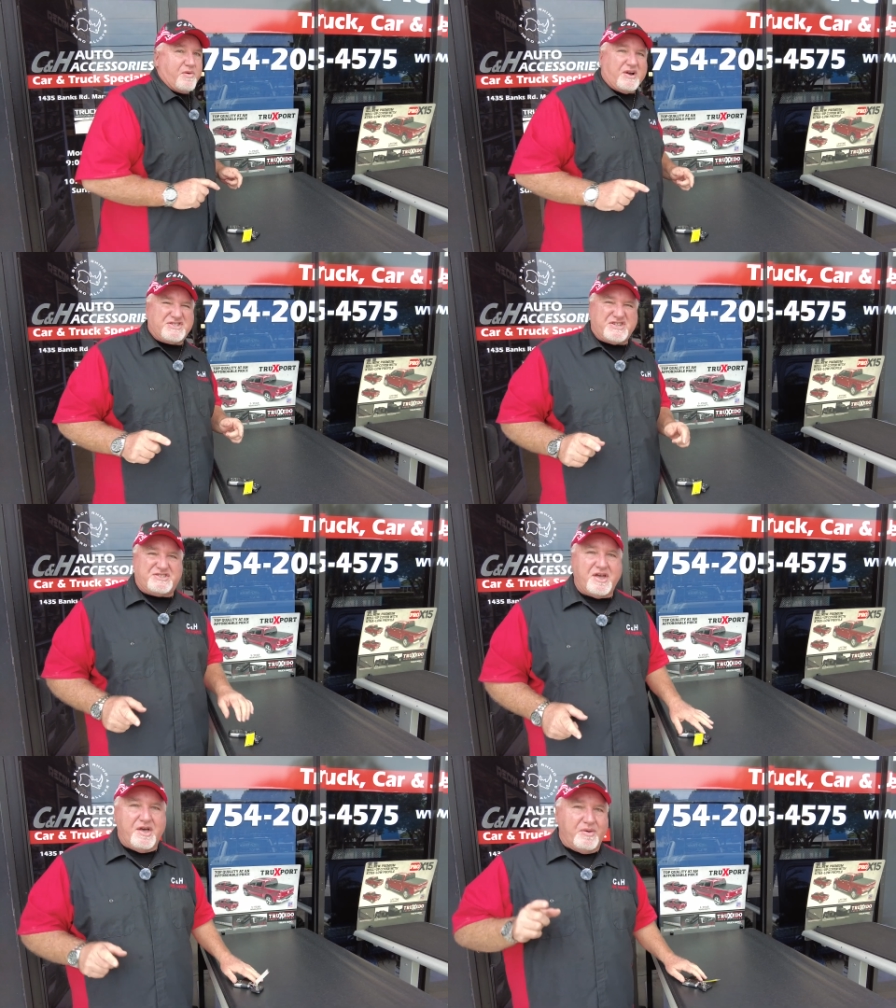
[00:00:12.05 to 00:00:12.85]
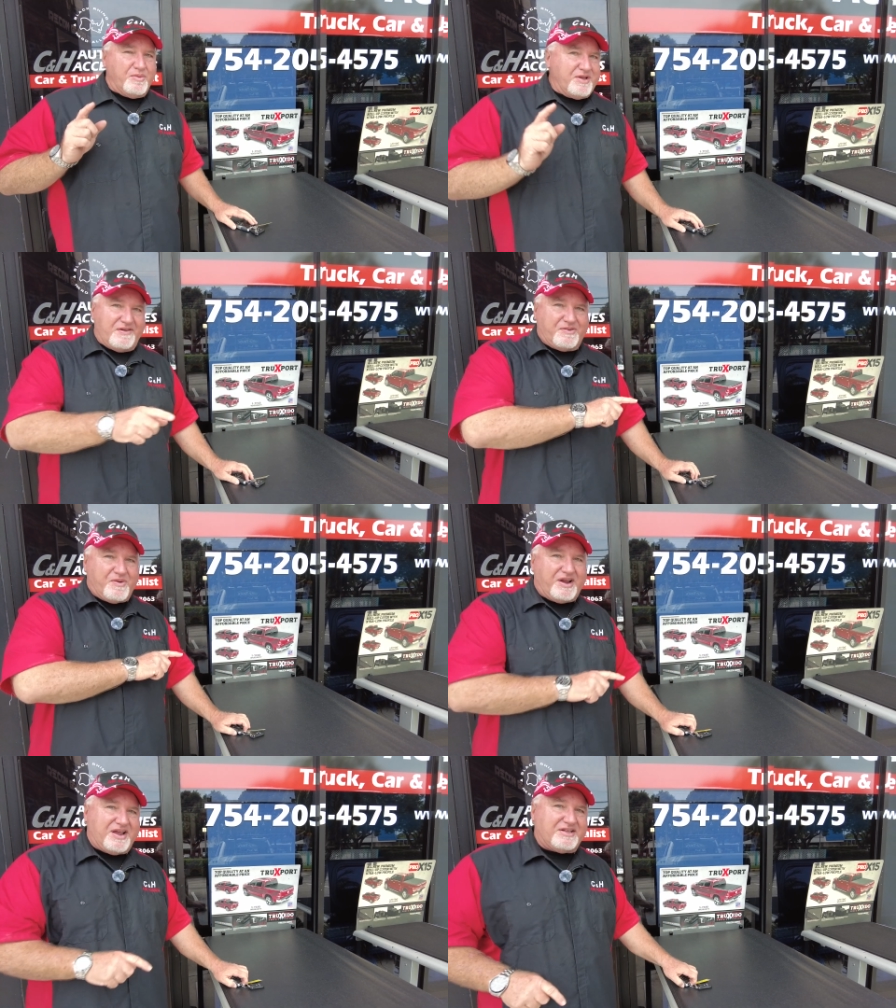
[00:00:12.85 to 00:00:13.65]
questions, we have
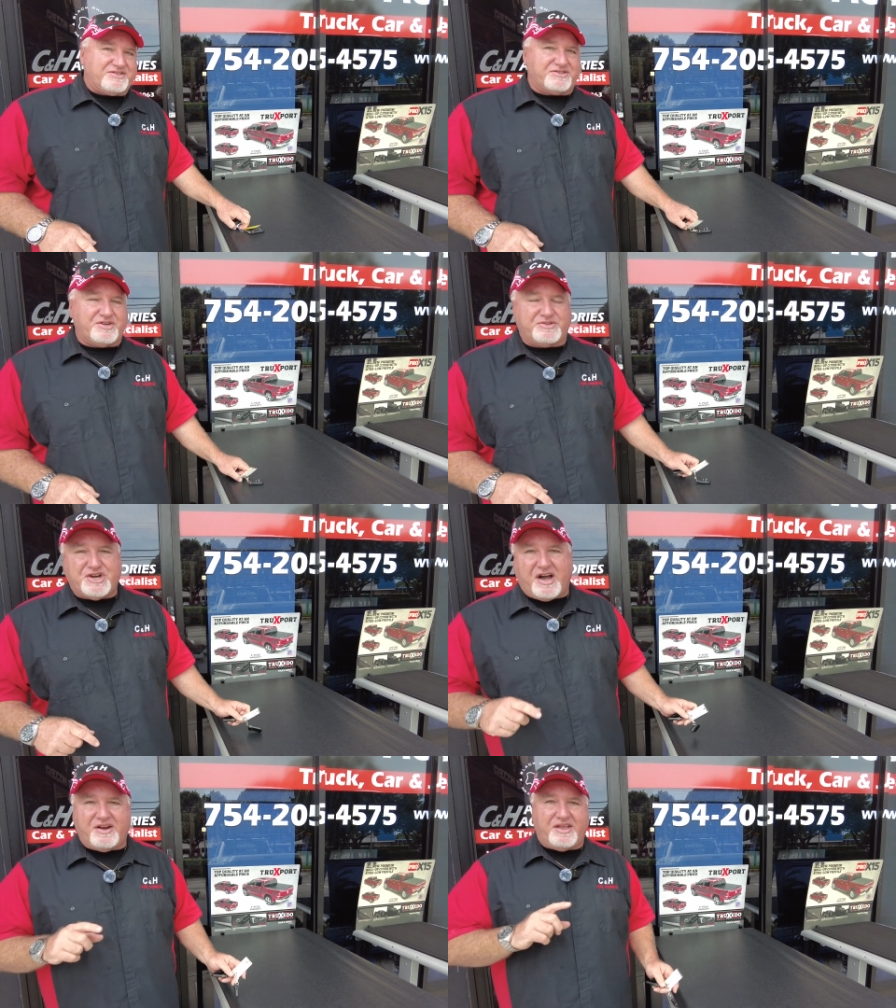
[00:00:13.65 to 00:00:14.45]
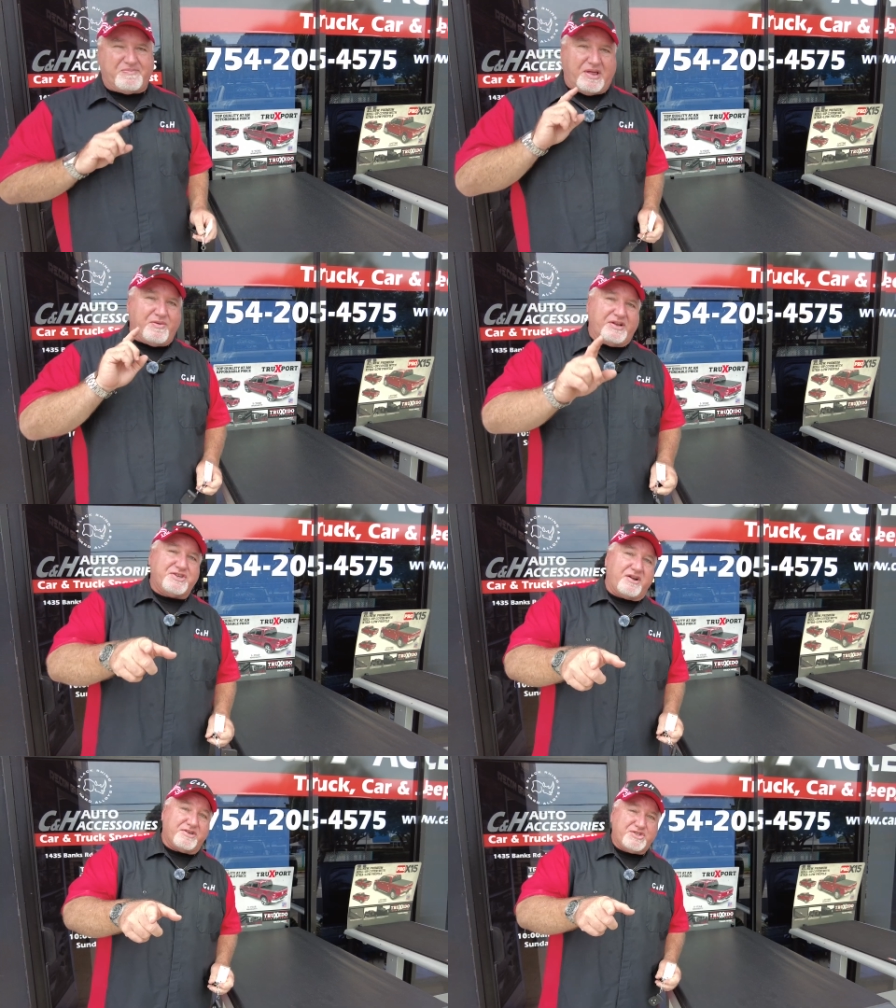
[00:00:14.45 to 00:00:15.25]
great answers. So John, by the way,
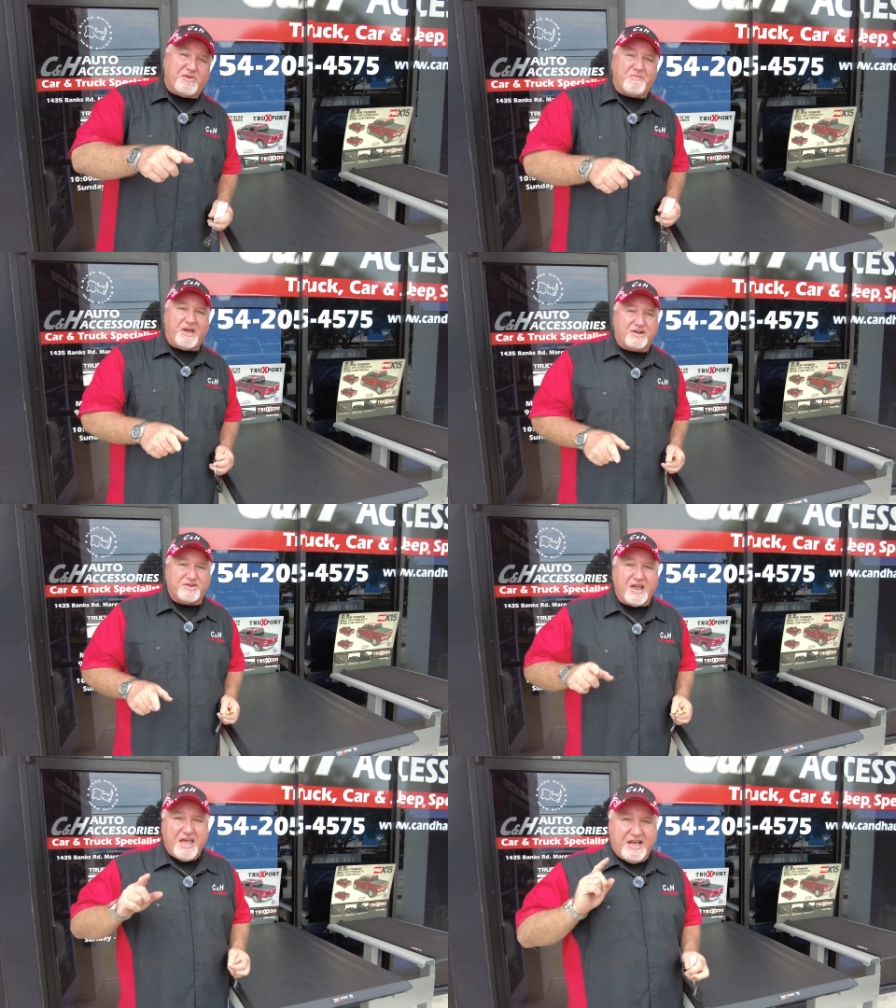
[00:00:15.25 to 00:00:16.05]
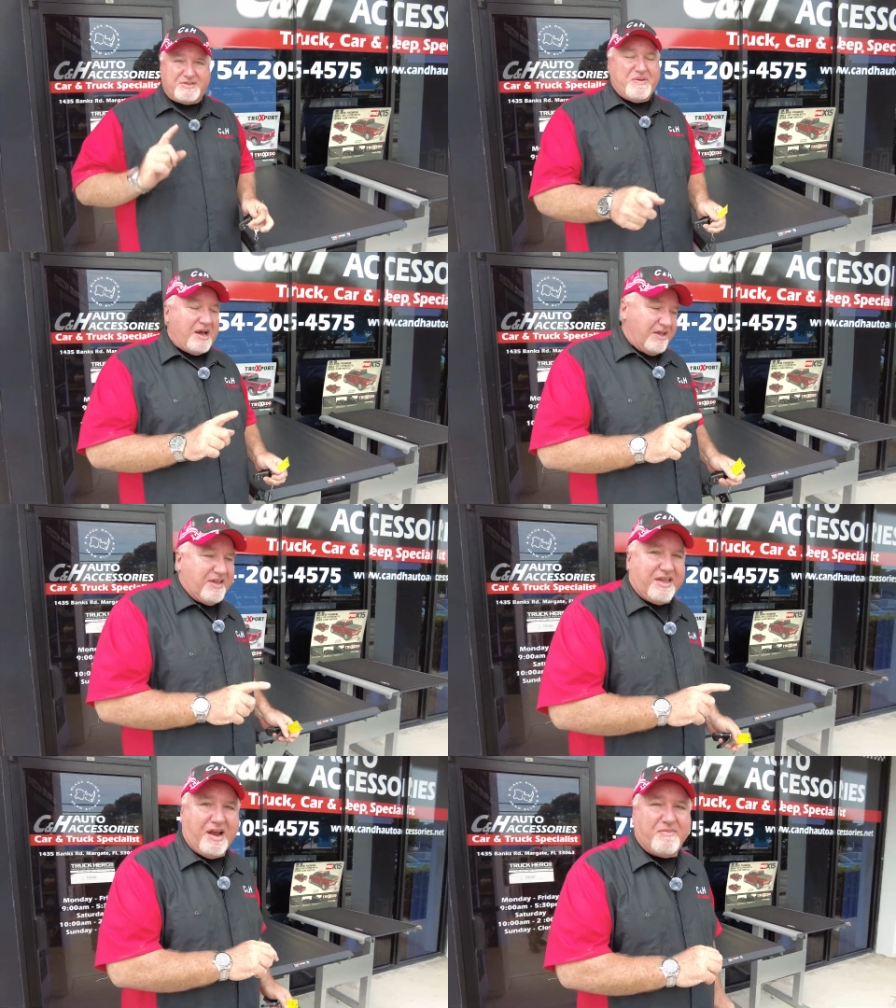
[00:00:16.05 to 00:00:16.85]
John, our general manager, is behind
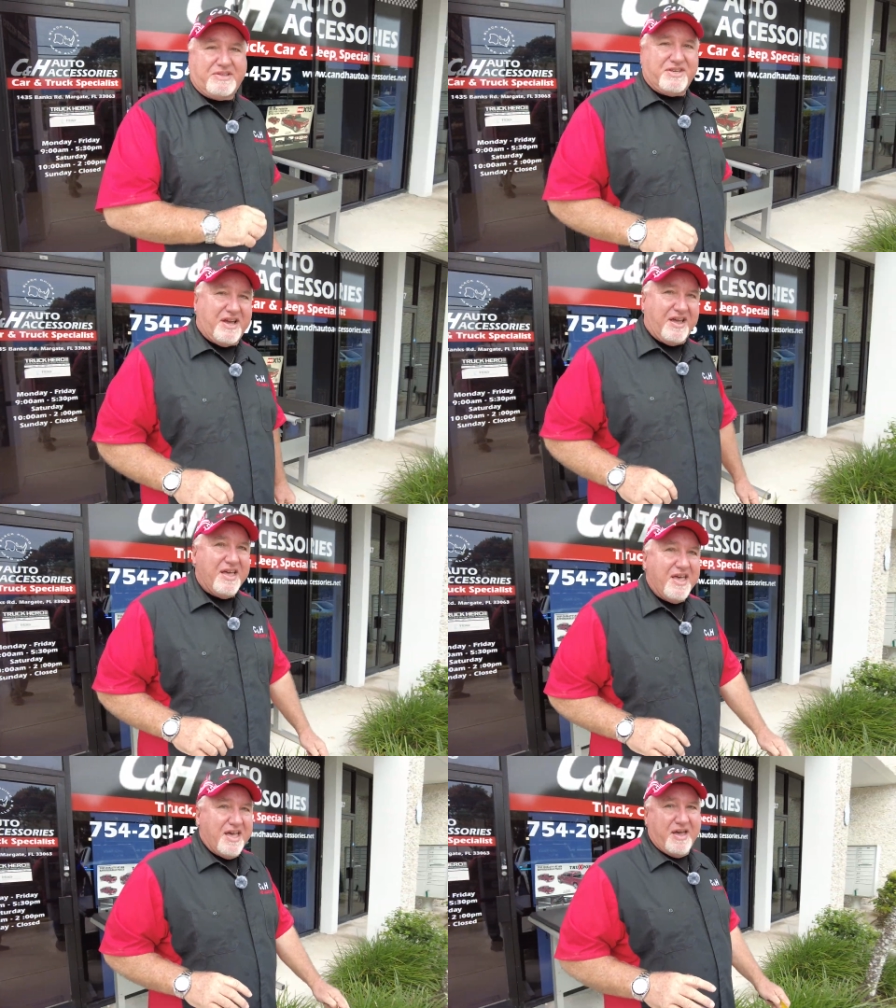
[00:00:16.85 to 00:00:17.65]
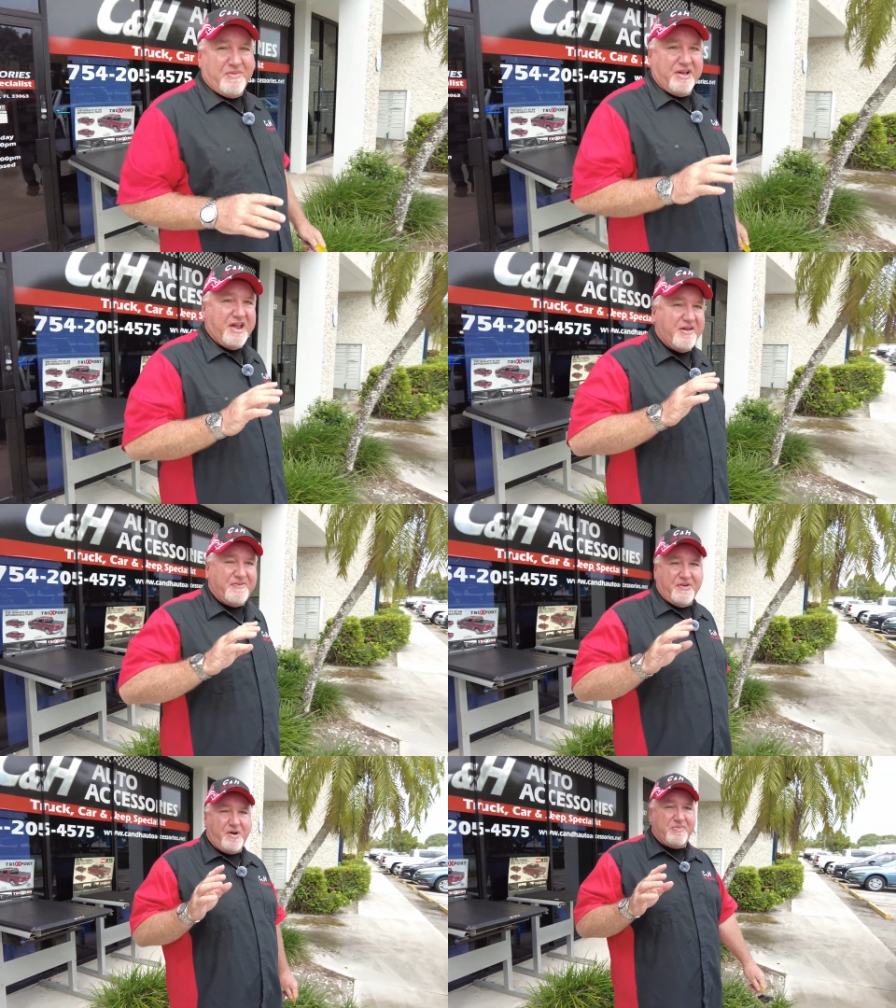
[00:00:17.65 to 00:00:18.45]
the camera today, and we're gonna
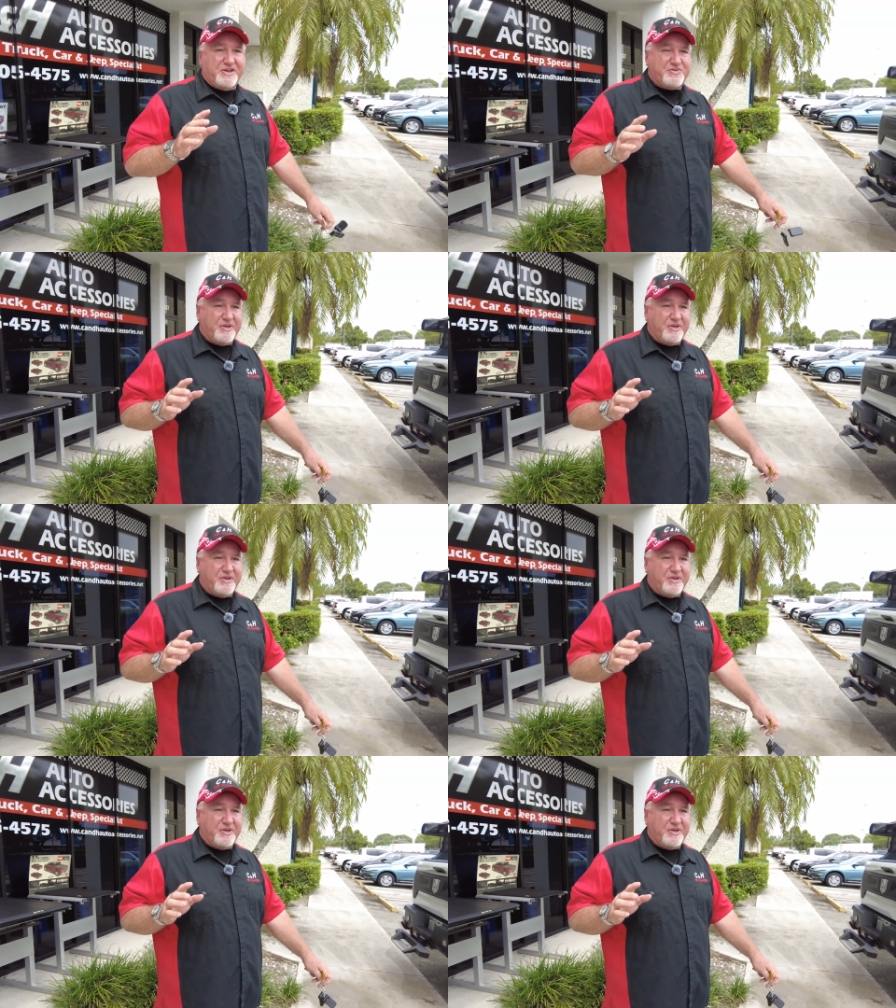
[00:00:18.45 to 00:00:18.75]
film this.